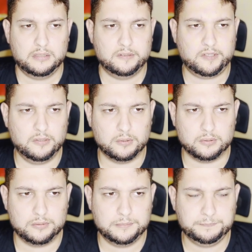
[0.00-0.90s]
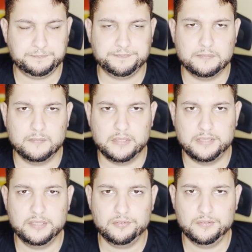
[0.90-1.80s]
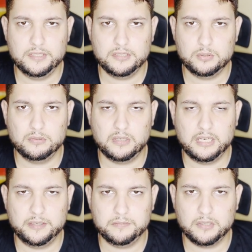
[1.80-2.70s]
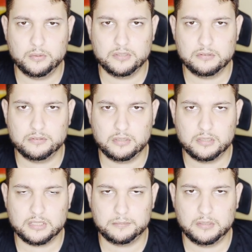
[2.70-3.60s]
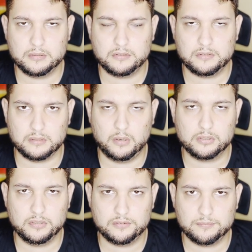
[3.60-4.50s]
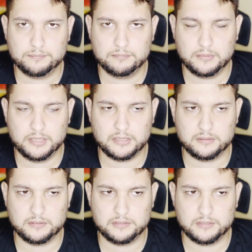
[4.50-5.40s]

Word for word: So in this video I am going to talk about autism and